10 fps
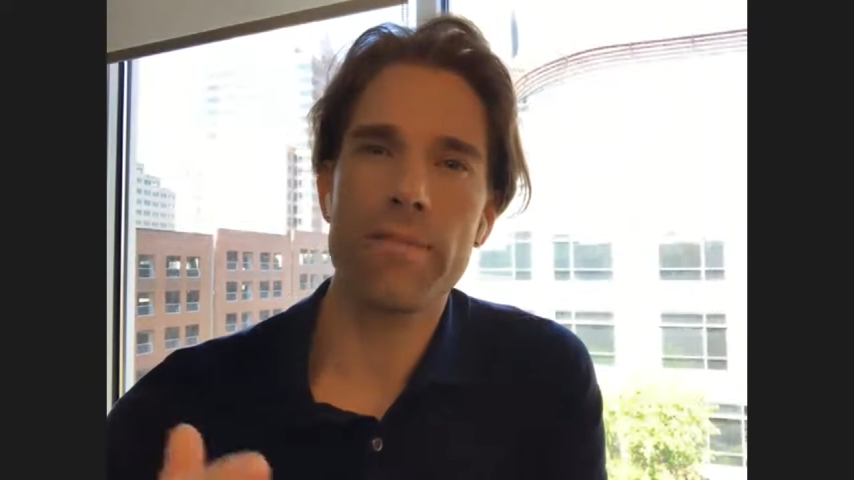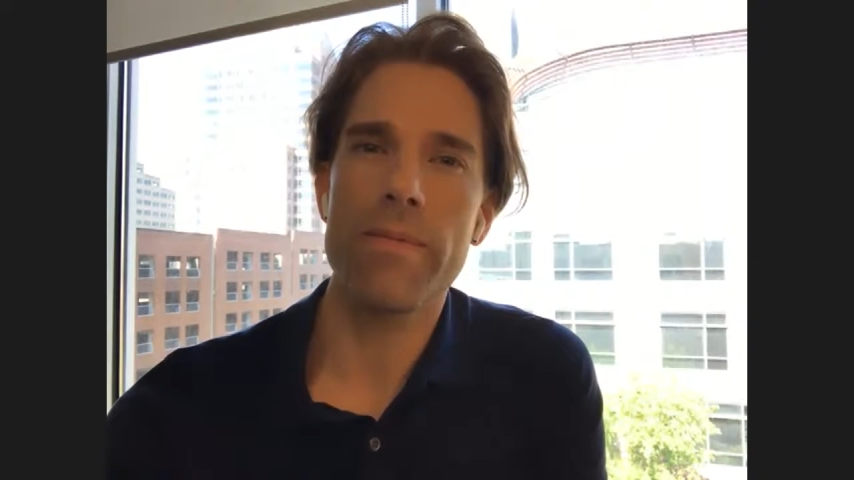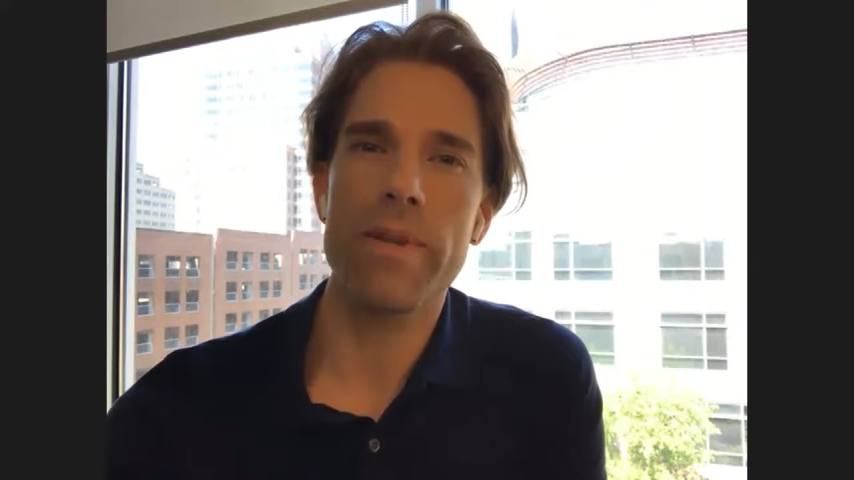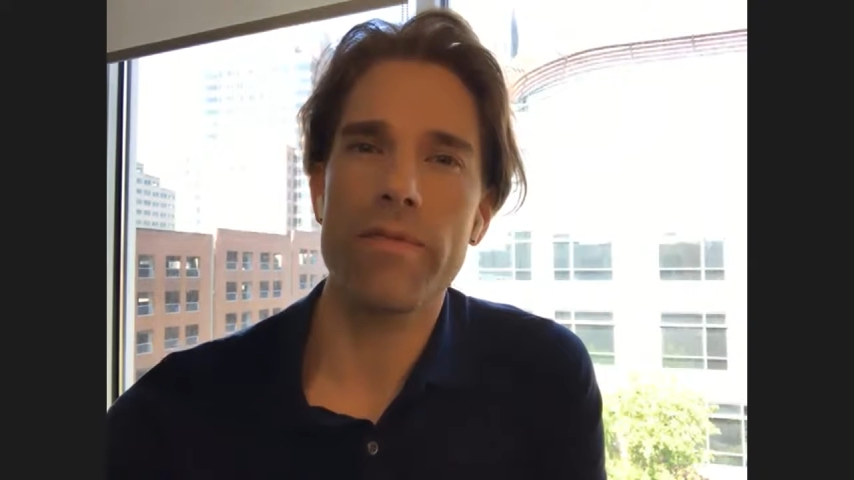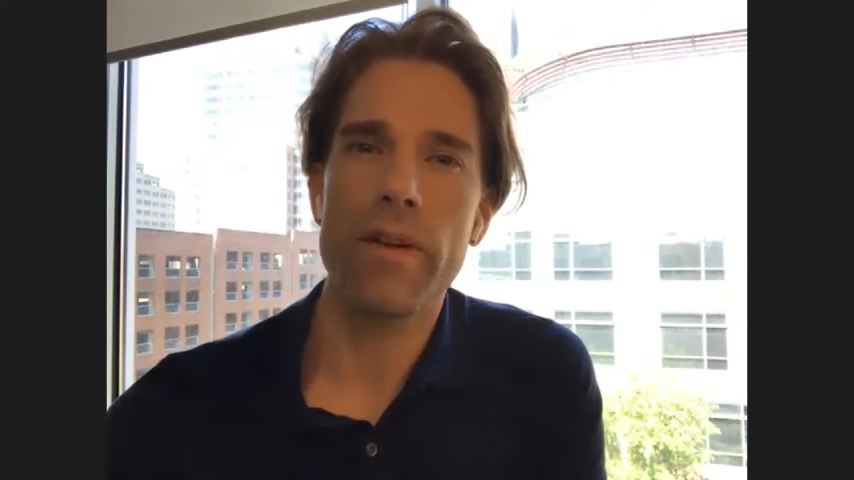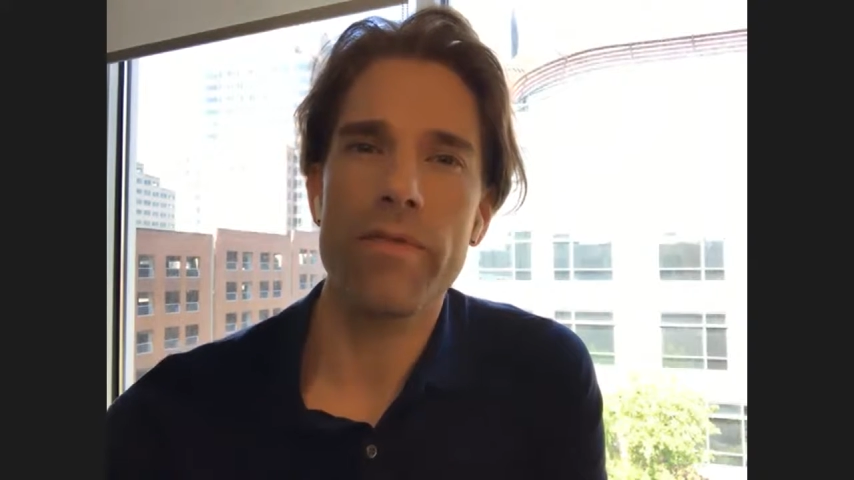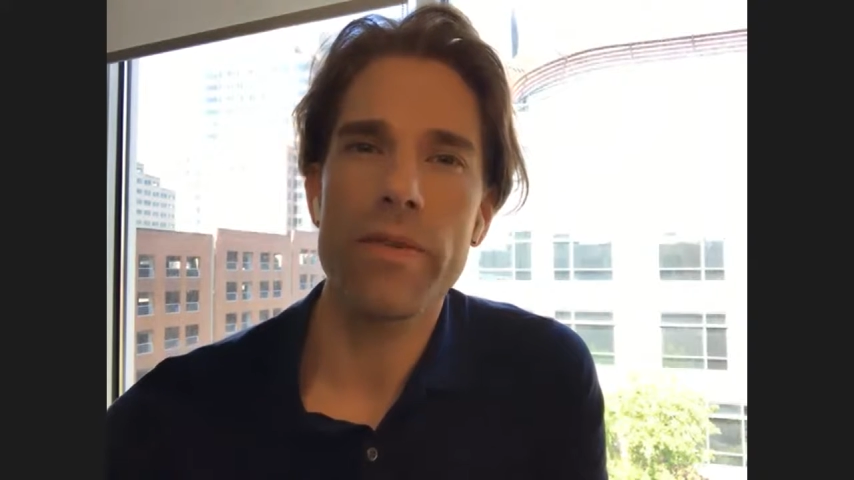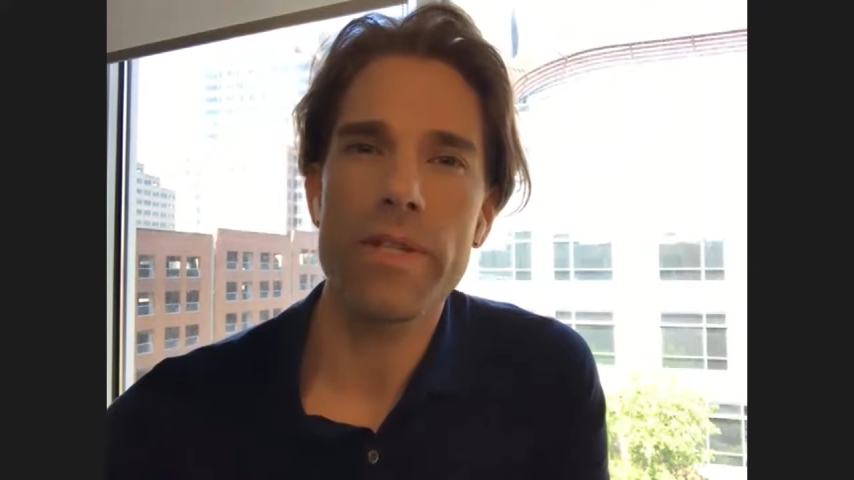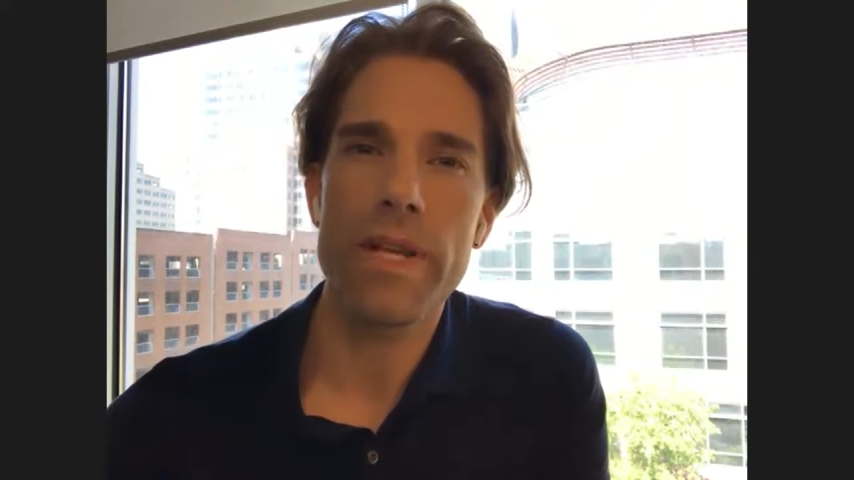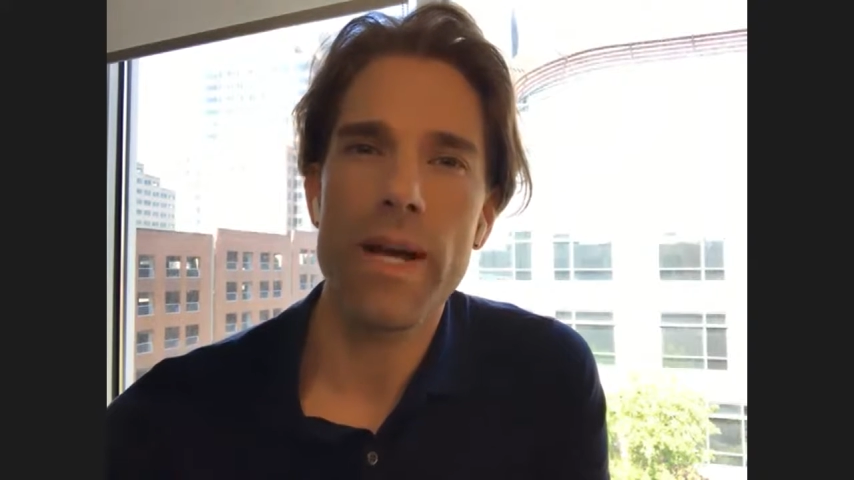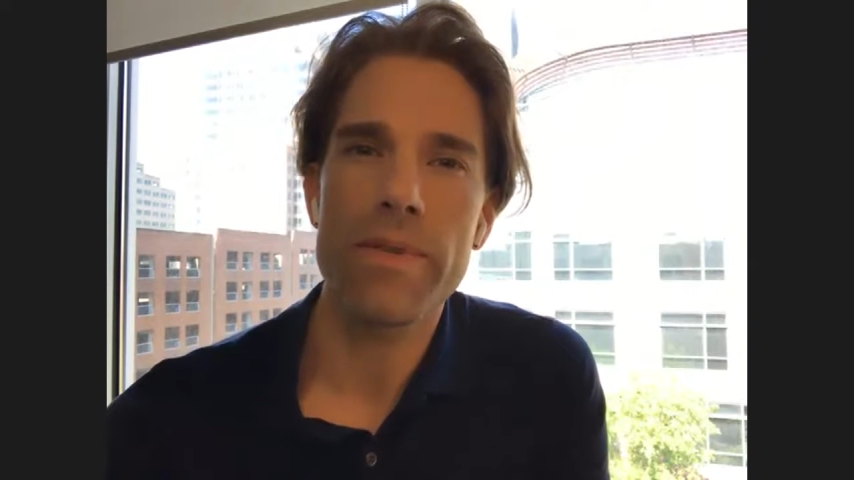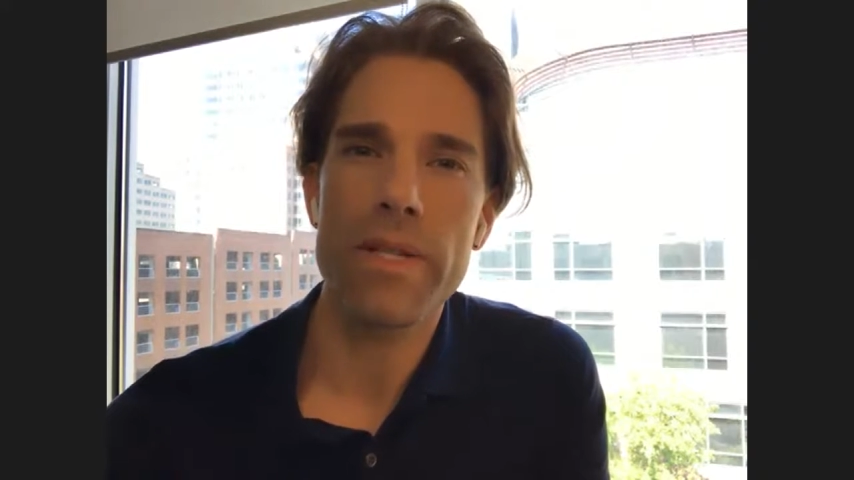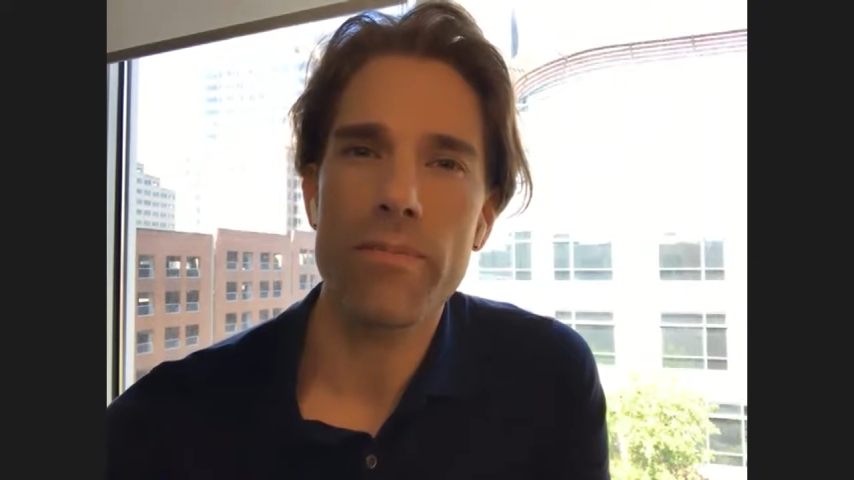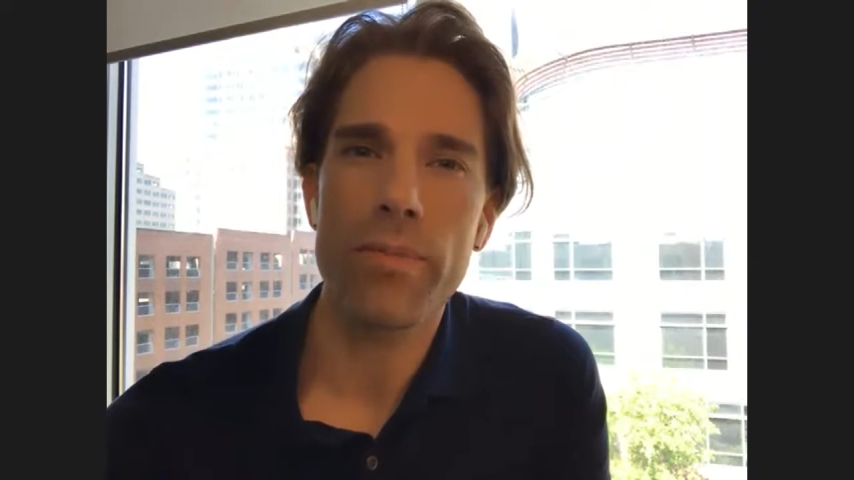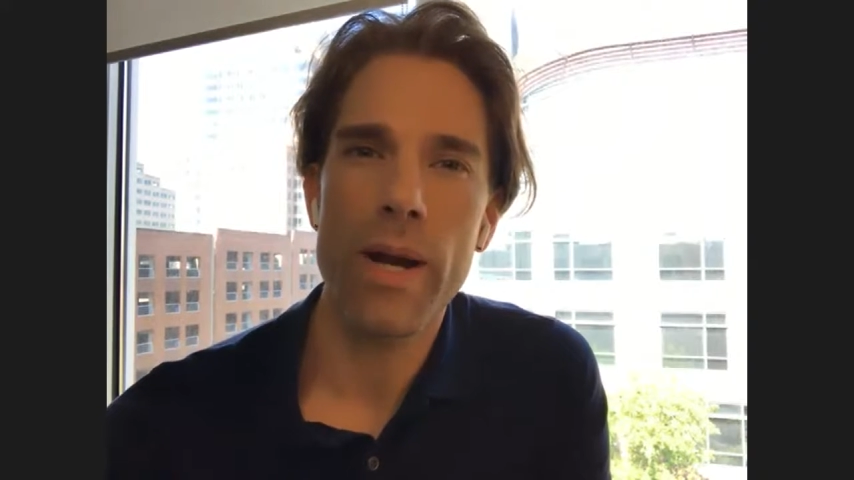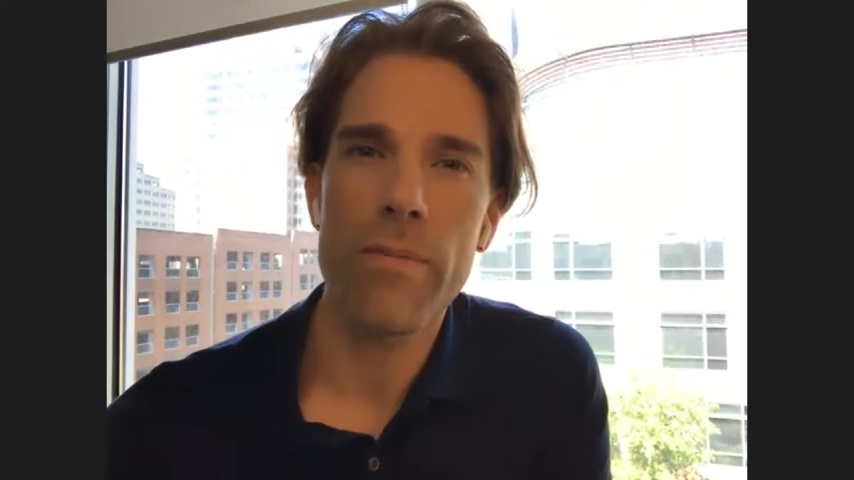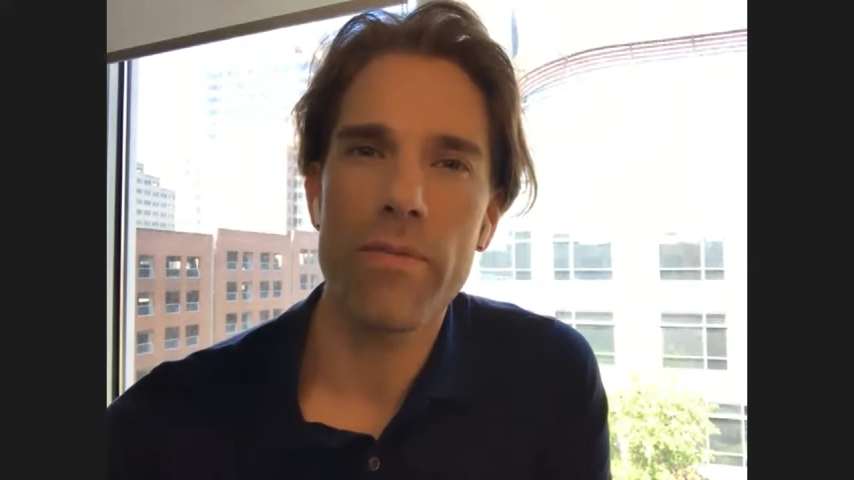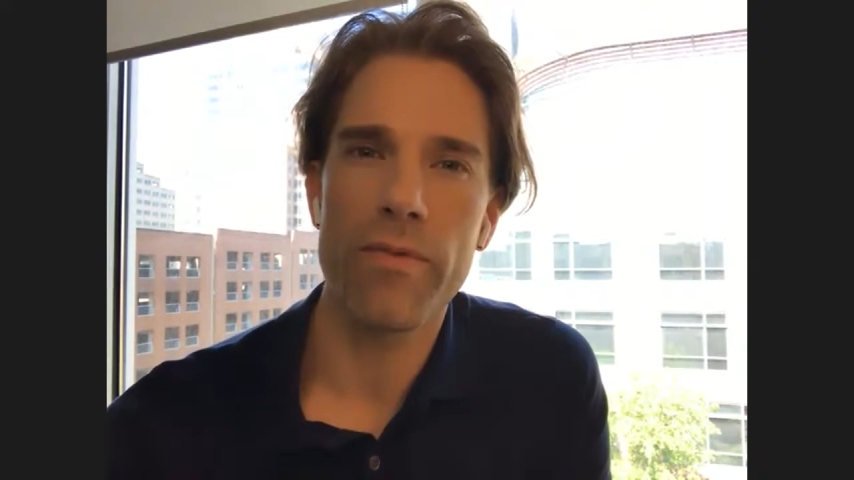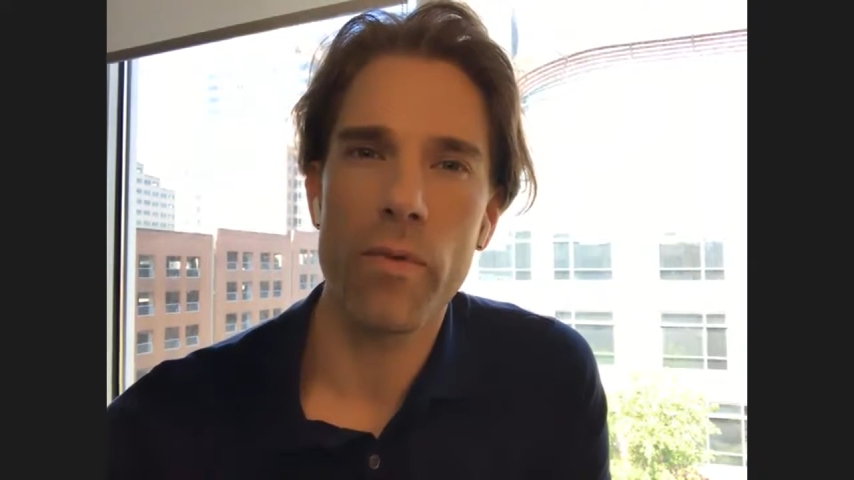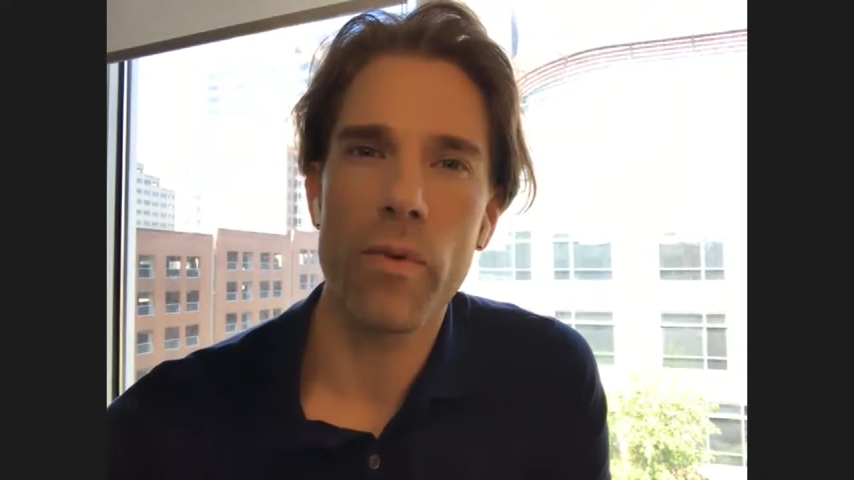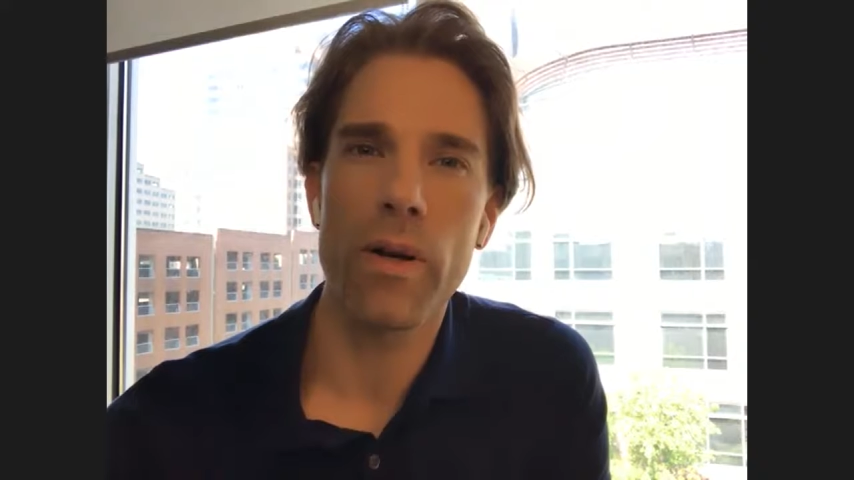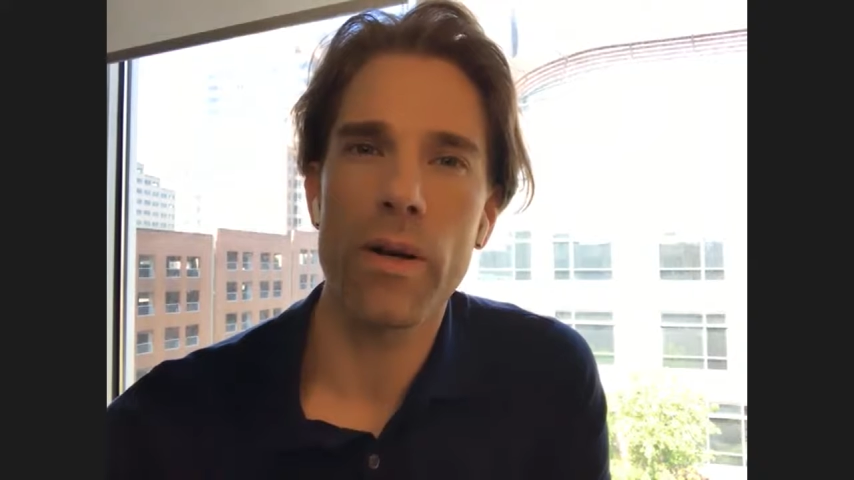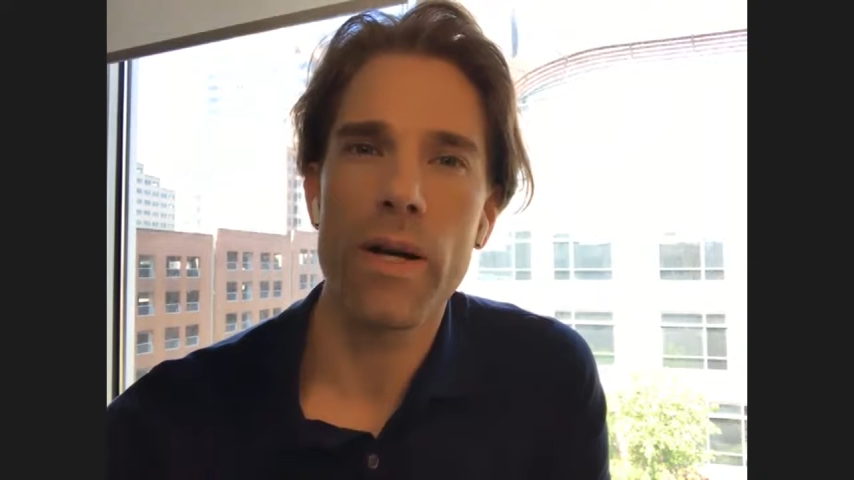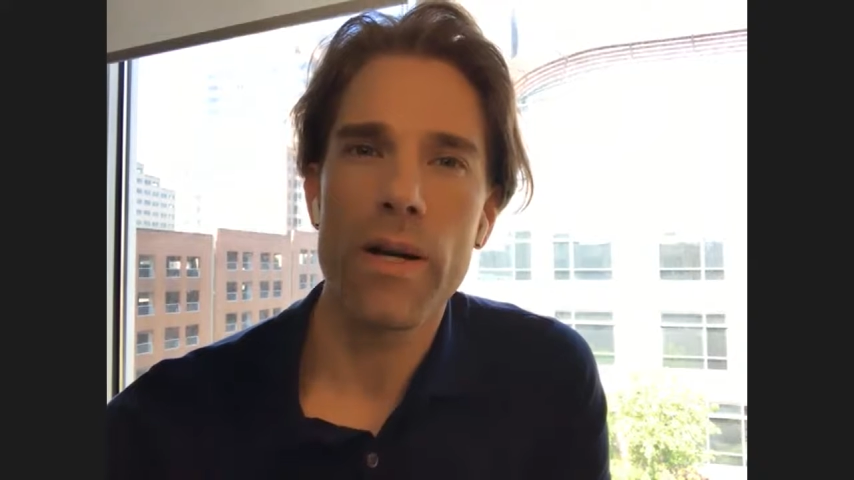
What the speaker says: maybe a few steps to prep for